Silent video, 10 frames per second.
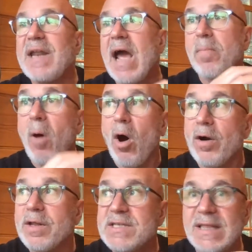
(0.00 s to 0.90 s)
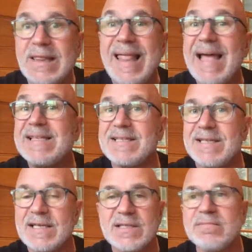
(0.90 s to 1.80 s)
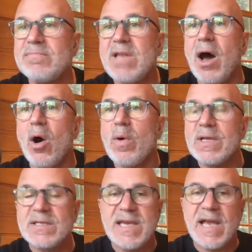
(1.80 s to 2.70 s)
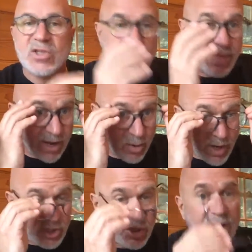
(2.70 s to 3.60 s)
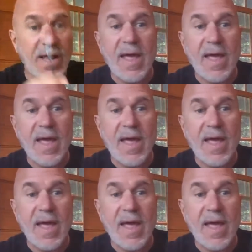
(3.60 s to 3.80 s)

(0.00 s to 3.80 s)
our partisan lenses? No, is the answer to that question.